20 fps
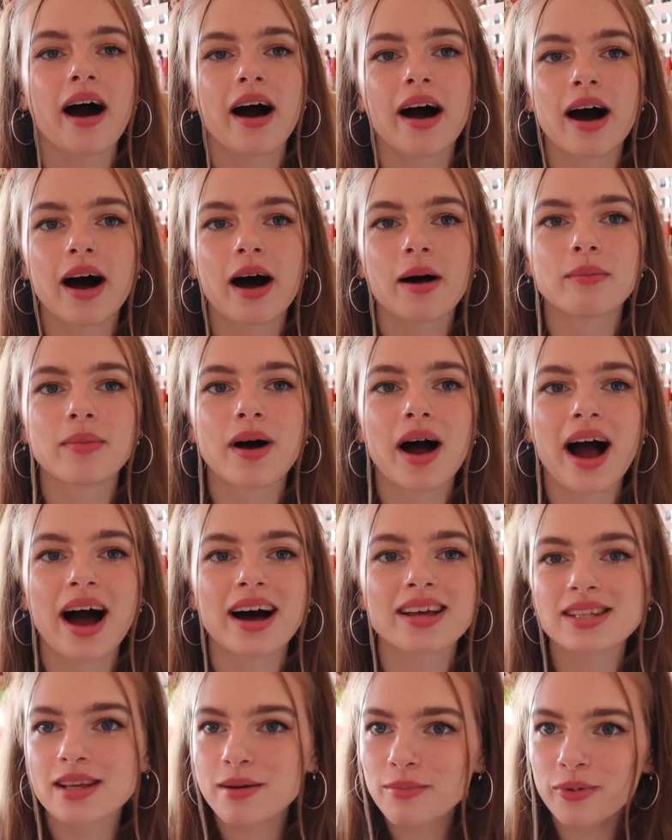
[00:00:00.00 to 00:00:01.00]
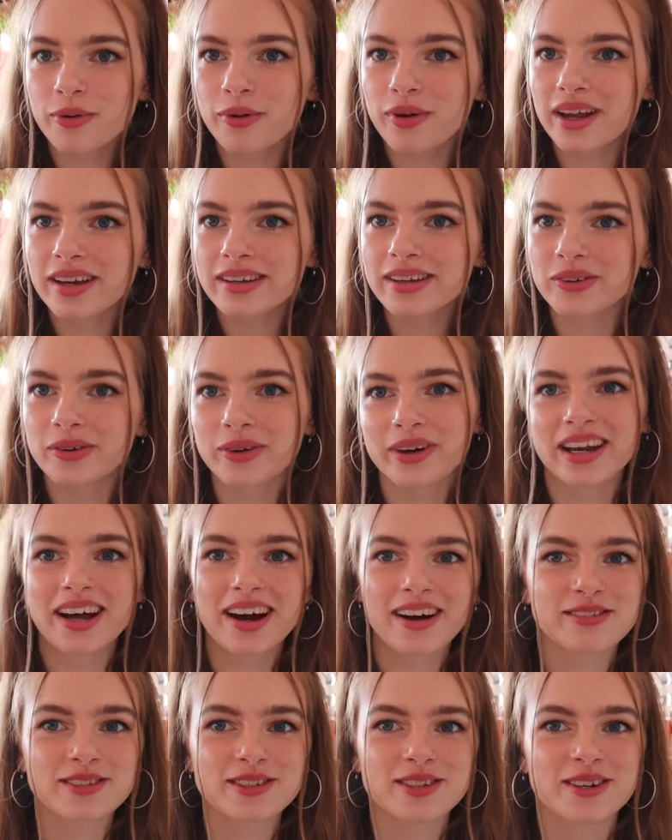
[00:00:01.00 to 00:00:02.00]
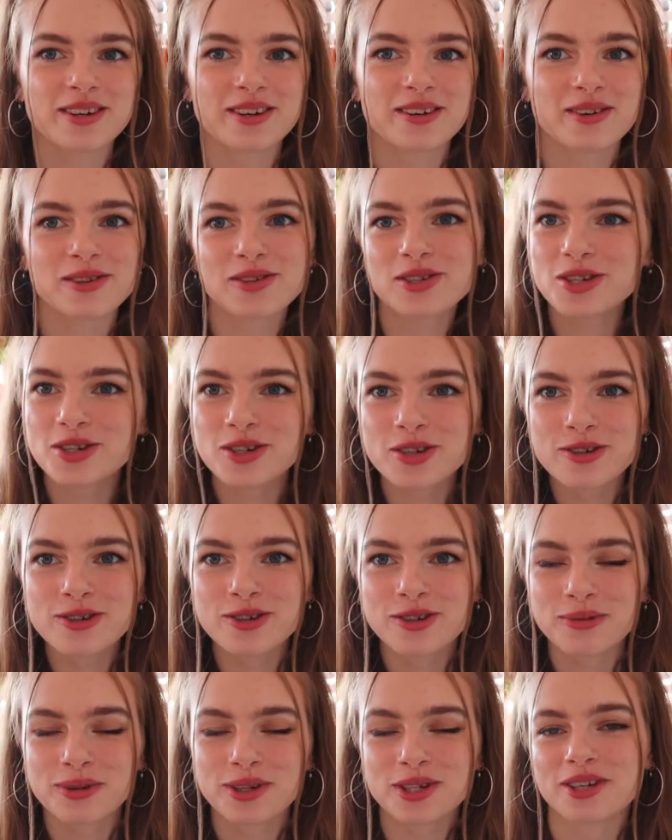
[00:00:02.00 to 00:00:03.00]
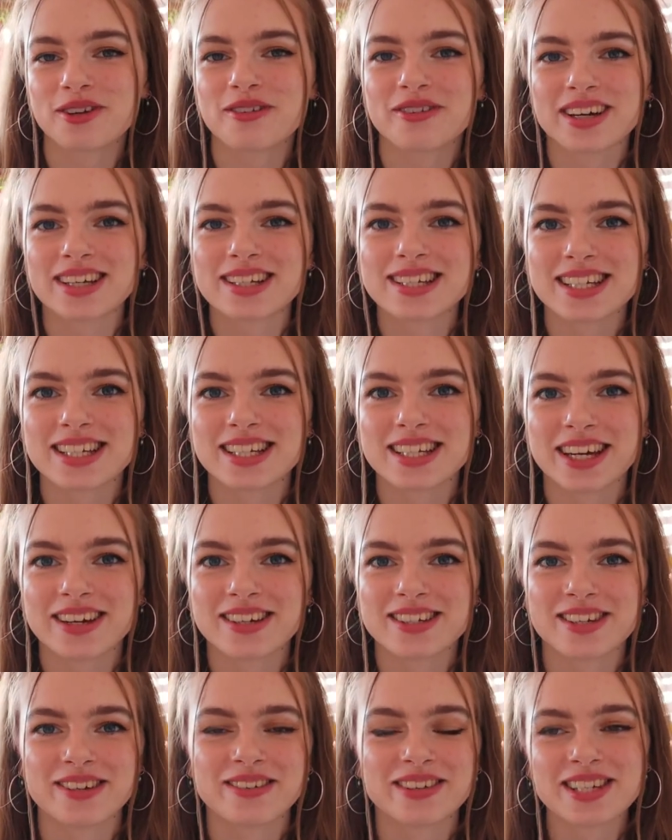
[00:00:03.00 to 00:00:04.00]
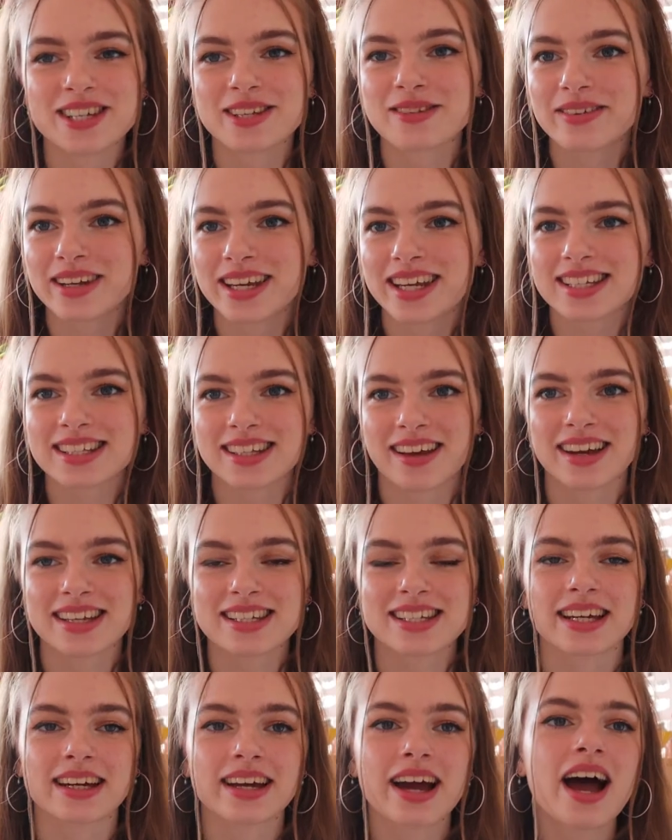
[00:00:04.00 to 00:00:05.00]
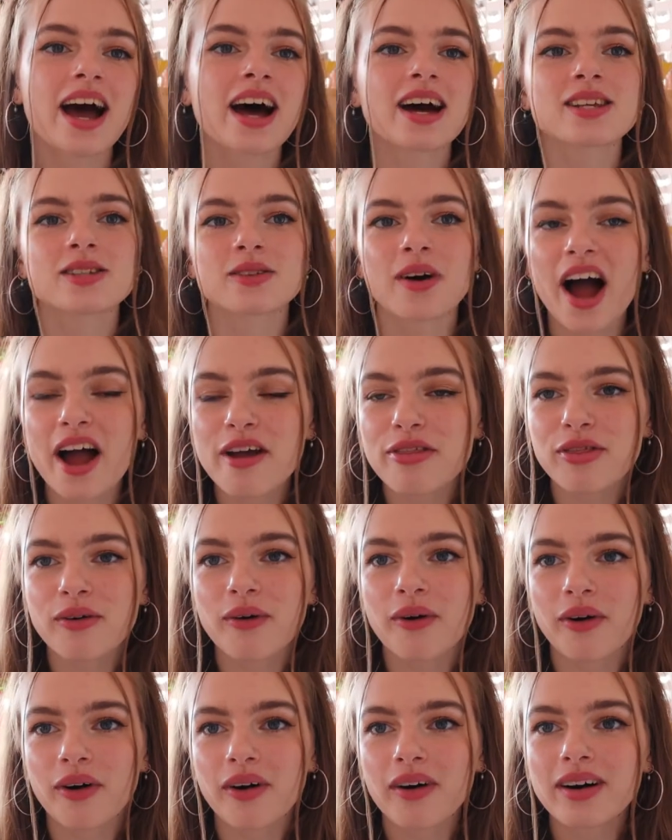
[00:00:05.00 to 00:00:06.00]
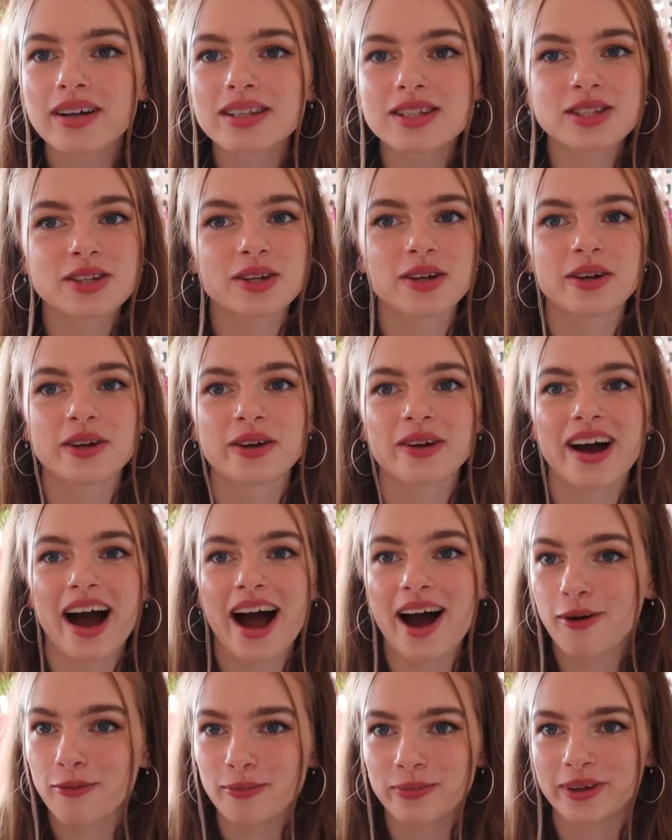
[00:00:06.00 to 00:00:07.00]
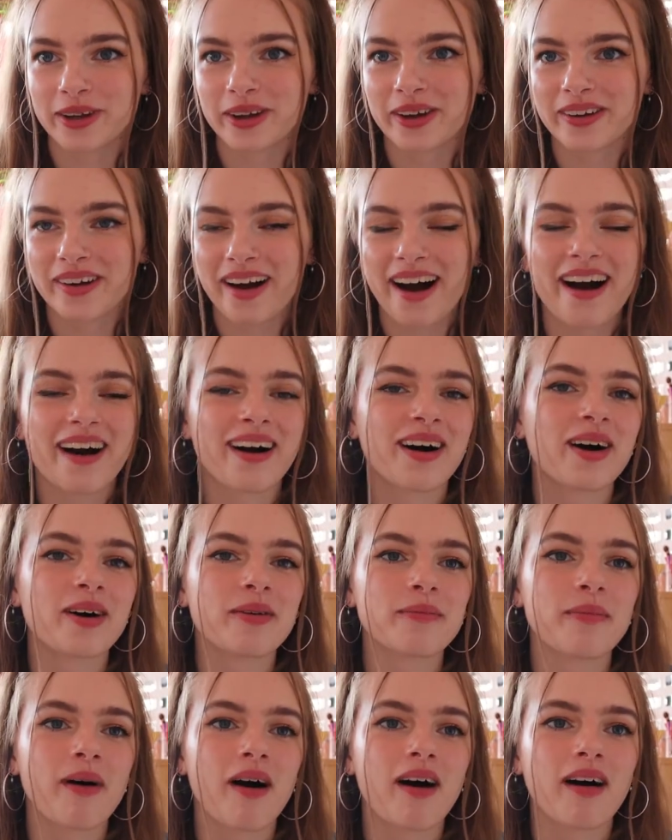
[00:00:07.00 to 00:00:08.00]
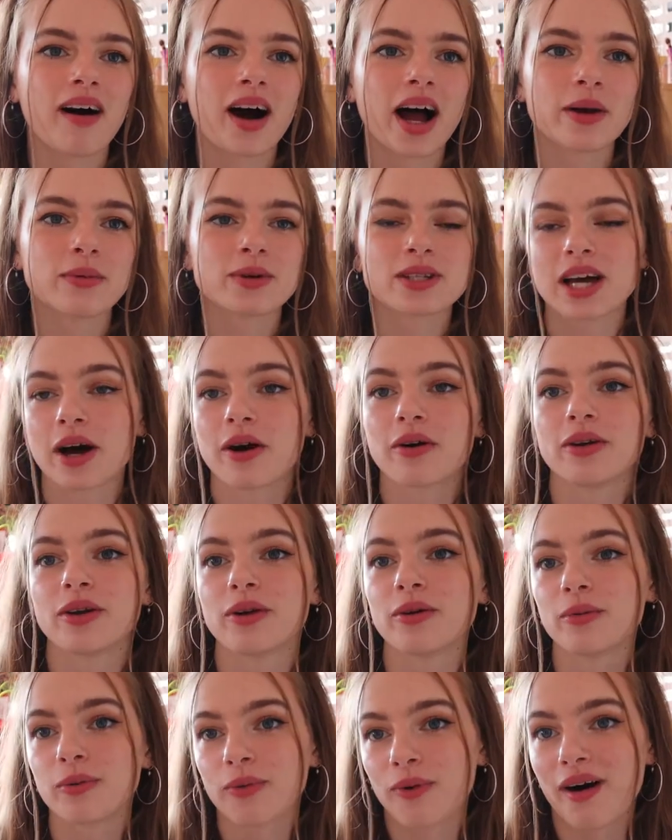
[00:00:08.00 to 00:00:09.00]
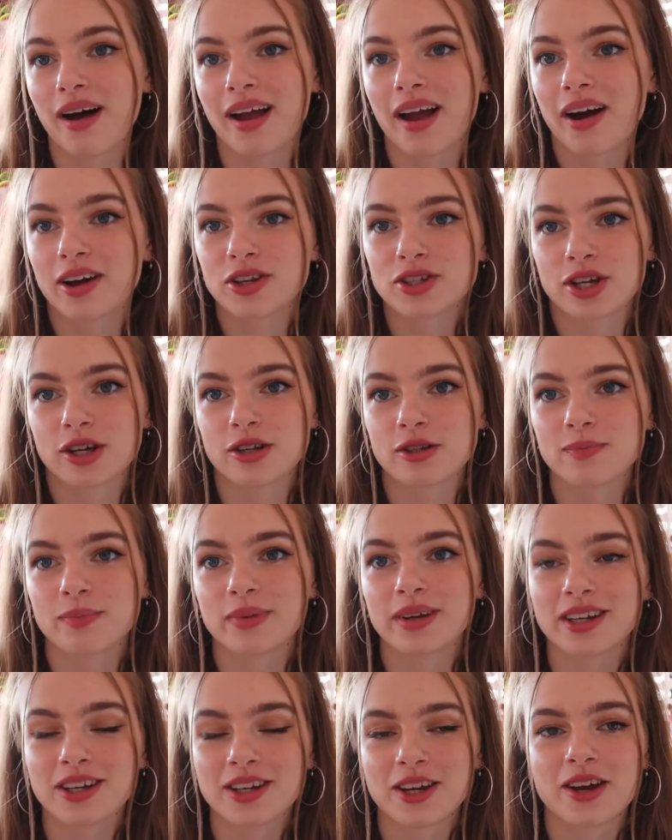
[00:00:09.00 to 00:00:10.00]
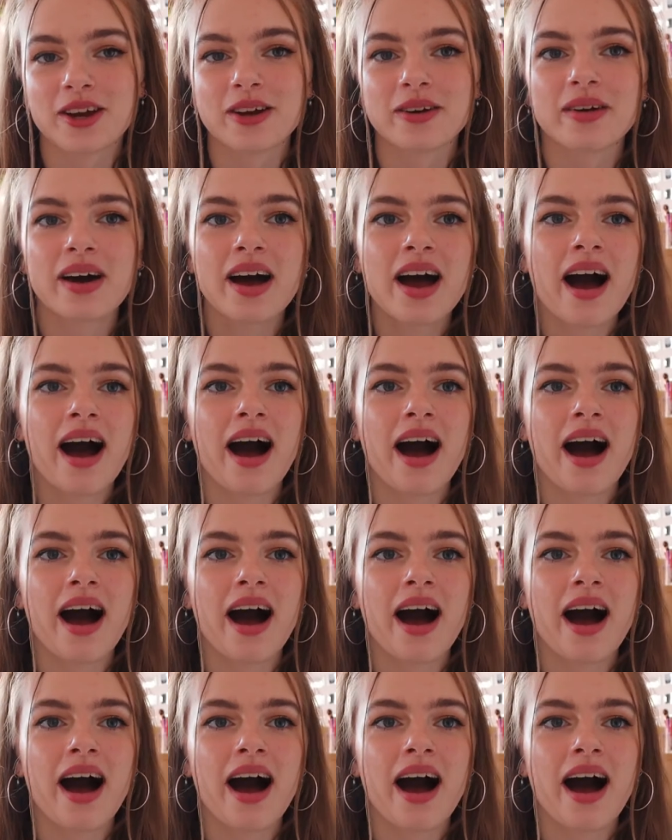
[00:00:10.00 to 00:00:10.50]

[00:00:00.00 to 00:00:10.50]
at some point you're going to have to choose which university to go to, which is really exciting. So I thought to help you, I would tell you why I chose BU,